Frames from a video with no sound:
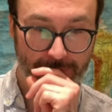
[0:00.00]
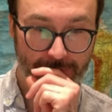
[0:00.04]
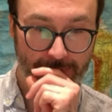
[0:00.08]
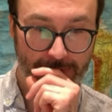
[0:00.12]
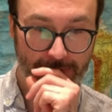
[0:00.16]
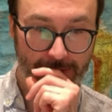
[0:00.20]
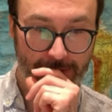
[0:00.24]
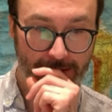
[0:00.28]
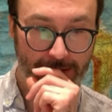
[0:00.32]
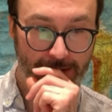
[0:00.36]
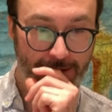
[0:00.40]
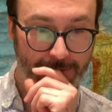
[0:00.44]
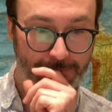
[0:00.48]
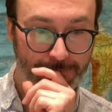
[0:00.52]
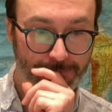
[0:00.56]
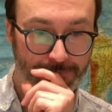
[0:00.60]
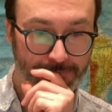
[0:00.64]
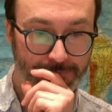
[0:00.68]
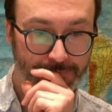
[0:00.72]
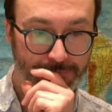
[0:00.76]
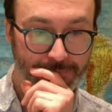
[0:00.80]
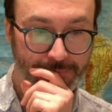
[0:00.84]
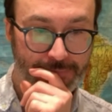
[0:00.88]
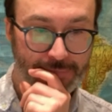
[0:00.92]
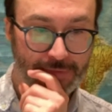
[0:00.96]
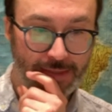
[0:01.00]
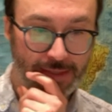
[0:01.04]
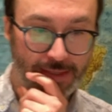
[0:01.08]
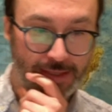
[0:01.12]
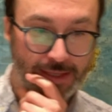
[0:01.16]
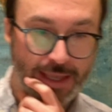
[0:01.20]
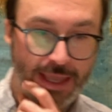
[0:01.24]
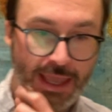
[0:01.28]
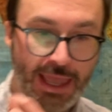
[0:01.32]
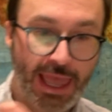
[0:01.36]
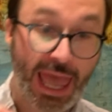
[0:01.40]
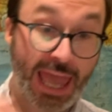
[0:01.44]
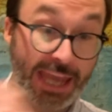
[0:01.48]
Okay.
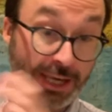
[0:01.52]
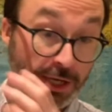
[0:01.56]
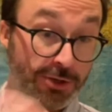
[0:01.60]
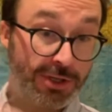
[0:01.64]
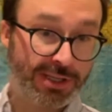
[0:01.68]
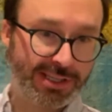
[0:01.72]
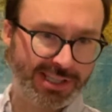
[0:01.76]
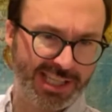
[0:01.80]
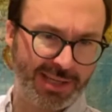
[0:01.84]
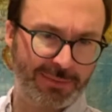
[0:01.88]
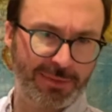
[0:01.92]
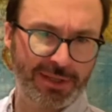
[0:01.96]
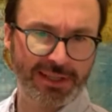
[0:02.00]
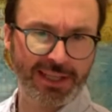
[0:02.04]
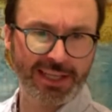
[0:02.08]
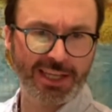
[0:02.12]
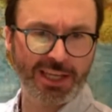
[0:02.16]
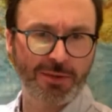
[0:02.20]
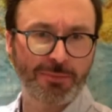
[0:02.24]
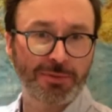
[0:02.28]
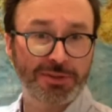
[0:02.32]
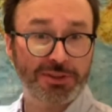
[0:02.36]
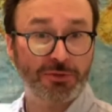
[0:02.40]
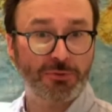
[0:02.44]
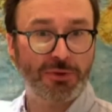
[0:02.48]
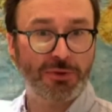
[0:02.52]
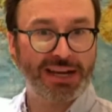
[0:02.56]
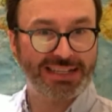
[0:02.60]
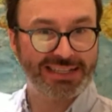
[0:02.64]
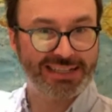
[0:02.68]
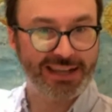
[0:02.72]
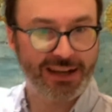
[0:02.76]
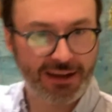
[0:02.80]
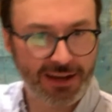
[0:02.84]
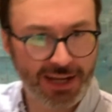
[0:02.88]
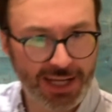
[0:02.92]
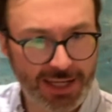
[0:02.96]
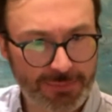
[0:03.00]
And you can simulate, you can put the right
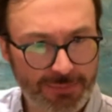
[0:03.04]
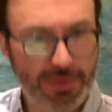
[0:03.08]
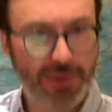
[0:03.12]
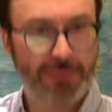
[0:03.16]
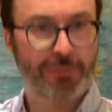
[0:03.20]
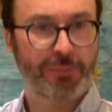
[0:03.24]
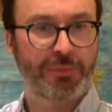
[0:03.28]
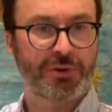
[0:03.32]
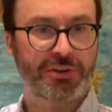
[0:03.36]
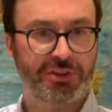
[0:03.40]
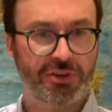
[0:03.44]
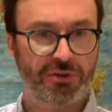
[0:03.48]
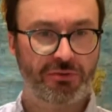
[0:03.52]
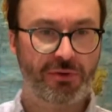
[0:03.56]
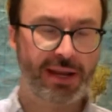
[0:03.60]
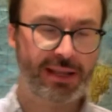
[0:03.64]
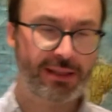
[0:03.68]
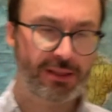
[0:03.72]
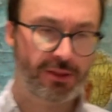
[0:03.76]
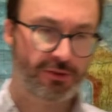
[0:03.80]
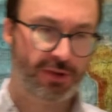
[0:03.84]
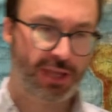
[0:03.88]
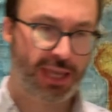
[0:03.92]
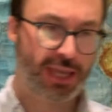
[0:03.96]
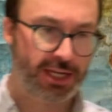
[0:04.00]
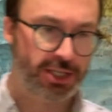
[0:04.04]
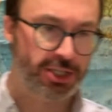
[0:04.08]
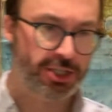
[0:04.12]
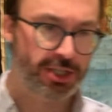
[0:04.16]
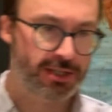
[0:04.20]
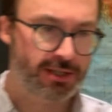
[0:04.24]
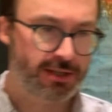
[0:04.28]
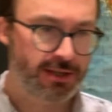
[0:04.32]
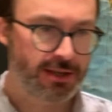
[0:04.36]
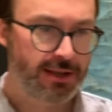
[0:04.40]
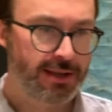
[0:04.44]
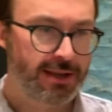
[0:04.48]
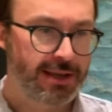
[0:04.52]
time, put the right
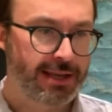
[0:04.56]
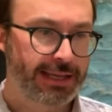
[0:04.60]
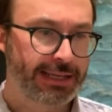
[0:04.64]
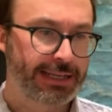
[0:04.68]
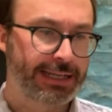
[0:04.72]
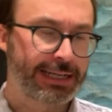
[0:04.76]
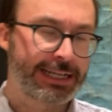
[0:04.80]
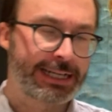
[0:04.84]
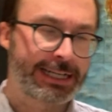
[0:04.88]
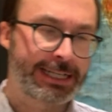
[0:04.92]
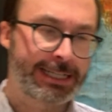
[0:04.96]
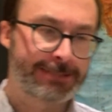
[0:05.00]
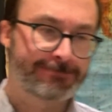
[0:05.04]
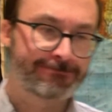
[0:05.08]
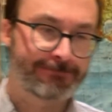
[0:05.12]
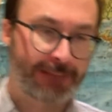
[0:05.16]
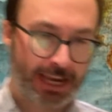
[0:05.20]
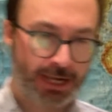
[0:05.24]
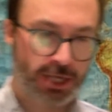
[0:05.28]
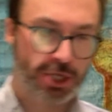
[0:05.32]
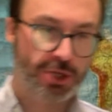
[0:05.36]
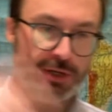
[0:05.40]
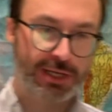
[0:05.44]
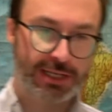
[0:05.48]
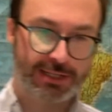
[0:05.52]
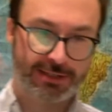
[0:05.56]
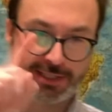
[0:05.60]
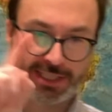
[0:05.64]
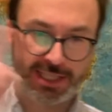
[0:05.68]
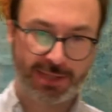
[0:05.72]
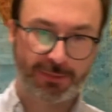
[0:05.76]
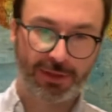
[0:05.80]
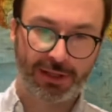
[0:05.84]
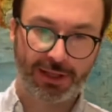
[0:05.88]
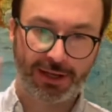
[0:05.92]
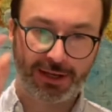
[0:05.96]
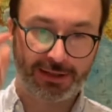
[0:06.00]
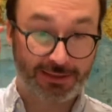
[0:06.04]
location, and you can
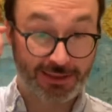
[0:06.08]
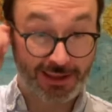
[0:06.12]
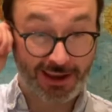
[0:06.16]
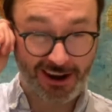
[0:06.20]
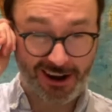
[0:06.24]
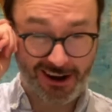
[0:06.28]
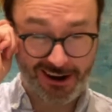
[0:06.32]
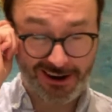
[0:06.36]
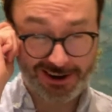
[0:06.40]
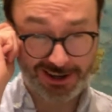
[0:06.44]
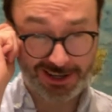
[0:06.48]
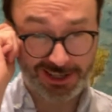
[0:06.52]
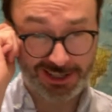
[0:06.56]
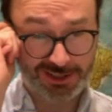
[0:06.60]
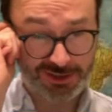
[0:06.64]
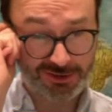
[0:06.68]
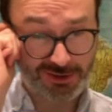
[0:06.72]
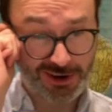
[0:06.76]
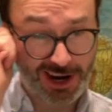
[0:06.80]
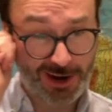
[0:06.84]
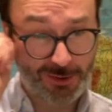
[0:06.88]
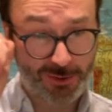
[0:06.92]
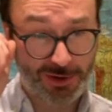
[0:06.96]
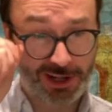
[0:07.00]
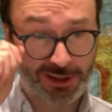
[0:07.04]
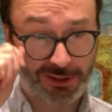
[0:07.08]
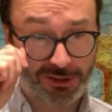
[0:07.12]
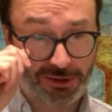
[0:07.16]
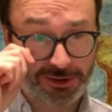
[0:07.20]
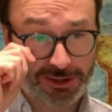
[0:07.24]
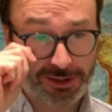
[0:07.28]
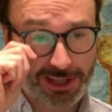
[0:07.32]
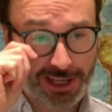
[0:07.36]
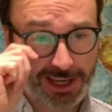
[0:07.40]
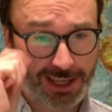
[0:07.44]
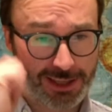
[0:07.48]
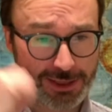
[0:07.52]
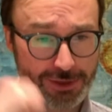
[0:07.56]
simulate it there. You can try what it'll look
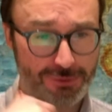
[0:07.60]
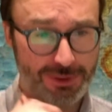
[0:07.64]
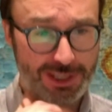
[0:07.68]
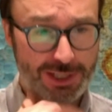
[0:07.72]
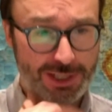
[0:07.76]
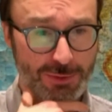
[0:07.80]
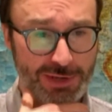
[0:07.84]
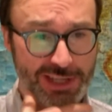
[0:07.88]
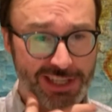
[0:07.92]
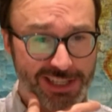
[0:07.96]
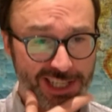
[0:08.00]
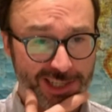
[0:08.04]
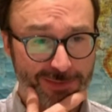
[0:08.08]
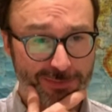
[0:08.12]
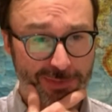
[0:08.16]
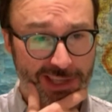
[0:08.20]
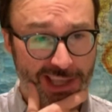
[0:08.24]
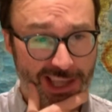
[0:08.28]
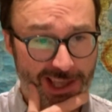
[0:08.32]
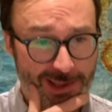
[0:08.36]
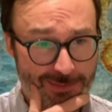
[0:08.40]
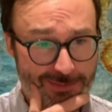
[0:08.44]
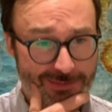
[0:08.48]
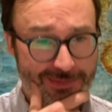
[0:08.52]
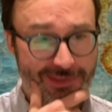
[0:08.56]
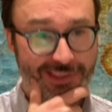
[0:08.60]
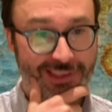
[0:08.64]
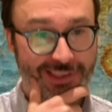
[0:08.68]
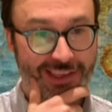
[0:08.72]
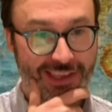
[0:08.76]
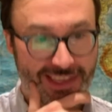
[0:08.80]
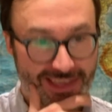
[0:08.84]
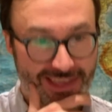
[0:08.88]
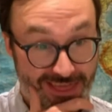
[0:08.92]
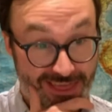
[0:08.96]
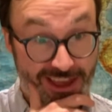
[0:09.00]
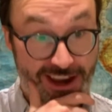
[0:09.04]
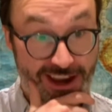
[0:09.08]
like at 3:26 p.m.
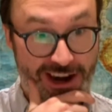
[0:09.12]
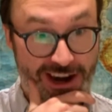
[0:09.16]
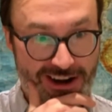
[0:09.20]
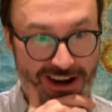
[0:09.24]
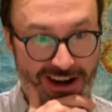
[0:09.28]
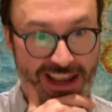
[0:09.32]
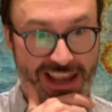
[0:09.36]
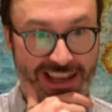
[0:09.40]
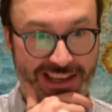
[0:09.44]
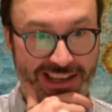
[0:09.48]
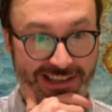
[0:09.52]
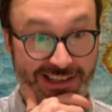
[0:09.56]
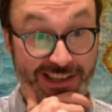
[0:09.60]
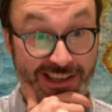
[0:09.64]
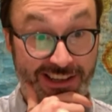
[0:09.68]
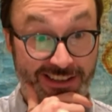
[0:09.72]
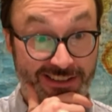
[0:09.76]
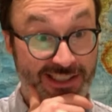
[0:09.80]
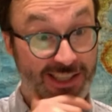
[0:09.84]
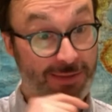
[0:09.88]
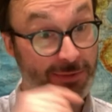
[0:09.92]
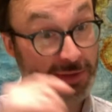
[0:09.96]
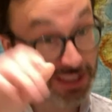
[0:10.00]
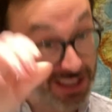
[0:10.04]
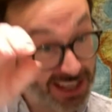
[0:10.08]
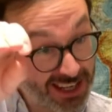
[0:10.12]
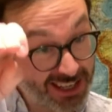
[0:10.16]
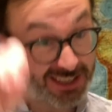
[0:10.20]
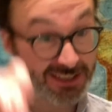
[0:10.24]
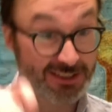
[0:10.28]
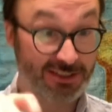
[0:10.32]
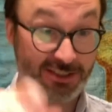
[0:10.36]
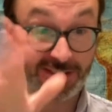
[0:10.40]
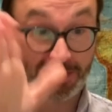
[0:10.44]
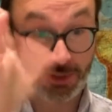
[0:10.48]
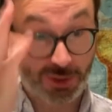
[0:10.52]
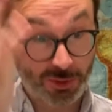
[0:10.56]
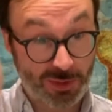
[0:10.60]
there and simulate it
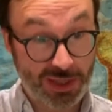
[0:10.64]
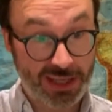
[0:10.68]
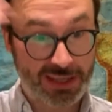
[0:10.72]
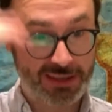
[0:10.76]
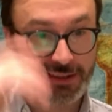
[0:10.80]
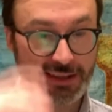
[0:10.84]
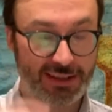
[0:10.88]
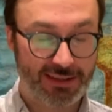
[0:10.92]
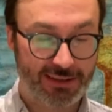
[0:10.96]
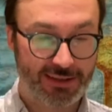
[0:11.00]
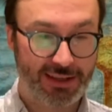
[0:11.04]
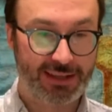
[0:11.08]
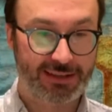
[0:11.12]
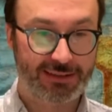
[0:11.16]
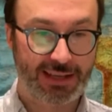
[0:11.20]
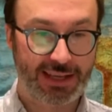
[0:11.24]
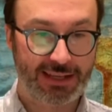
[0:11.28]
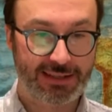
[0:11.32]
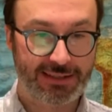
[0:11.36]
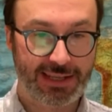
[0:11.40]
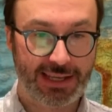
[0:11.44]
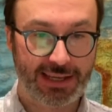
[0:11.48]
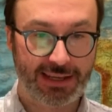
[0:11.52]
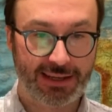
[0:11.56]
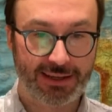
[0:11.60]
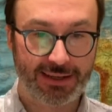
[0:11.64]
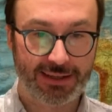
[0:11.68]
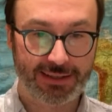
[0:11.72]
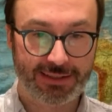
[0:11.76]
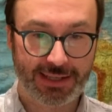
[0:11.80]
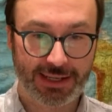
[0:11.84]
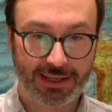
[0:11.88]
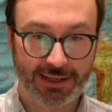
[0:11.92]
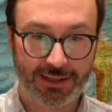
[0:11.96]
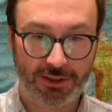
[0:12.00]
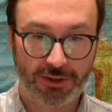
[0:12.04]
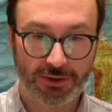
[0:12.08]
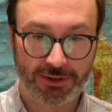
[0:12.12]
and zoom in and take a
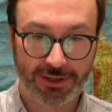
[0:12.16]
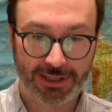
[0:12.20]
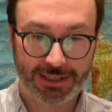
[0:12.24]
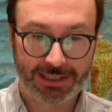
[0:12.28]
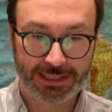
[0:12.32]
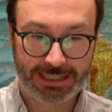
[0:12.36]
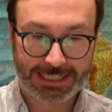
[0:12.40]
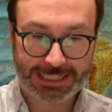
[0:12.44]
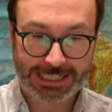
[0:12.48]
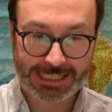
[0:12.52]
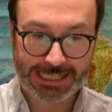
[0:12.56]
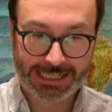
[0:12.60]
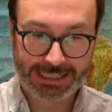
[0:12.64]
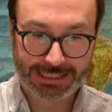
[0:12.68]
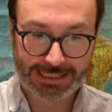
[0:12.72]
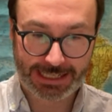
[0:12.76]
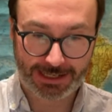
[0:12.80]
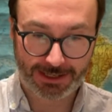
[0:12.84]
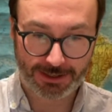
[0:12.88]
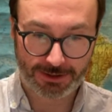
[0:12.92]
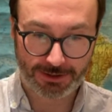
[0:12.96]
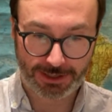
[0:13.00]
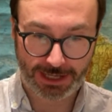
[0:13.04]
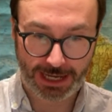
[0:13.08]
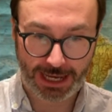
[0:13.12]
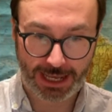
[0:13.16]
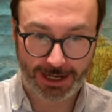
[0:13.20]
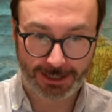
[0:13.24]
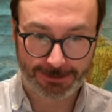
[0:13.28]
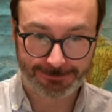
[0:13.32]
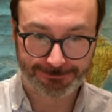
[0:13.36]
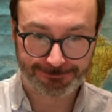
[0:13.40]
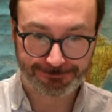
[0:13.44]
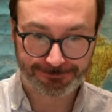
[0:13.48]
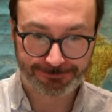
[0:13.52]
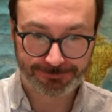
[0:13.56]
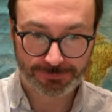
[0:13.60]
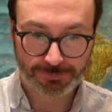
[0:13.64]
look at it.
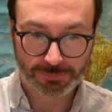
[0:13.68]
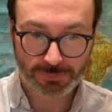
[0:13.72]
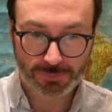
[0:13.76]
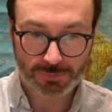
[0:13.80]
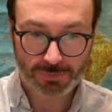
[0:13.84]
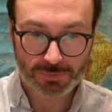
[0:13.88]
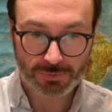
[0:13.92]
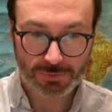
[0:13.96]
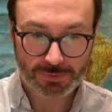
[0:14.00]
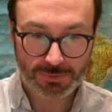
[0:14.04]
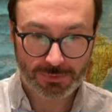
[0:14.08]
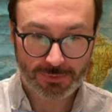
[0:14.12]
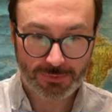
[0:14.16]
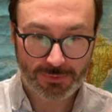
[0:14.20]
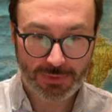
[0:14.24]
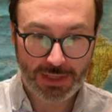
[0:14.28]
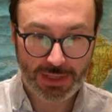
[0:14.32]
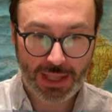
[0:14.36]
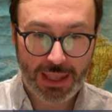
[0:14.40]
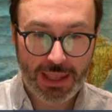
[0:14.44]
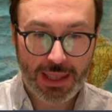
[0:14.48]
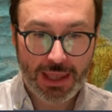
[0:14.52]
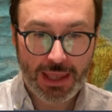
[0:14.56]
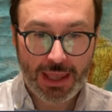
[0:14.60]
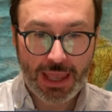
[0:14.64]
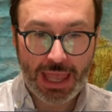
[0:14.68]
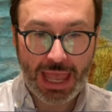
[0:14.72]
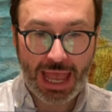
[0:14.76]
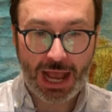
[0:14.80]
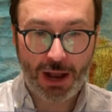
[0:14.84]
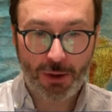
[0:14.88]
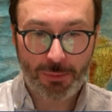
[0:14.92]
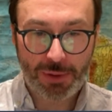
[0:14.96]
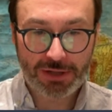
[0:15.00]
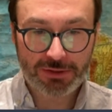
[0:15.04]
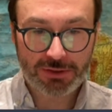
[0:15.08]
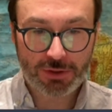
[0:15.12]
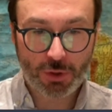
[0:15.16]
How
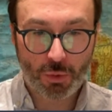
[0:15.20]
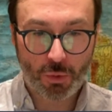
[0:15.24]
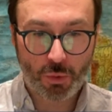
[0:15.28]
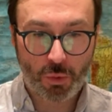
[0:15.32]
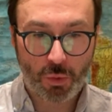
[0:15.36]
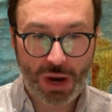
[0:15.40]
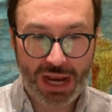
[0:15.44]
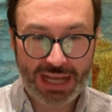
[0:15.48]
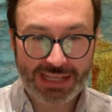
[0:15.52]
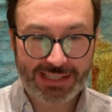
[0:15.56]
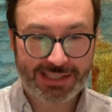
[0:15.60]
about the West